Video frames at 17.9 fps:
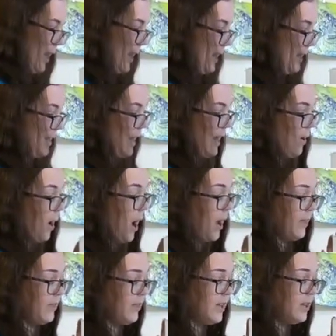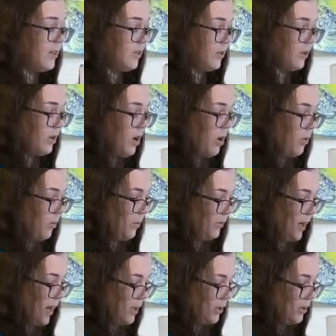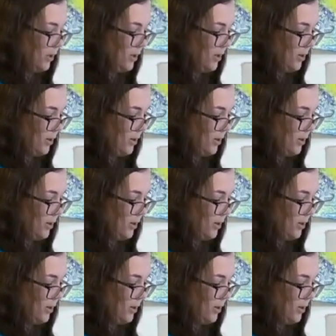And now I think the coat was actually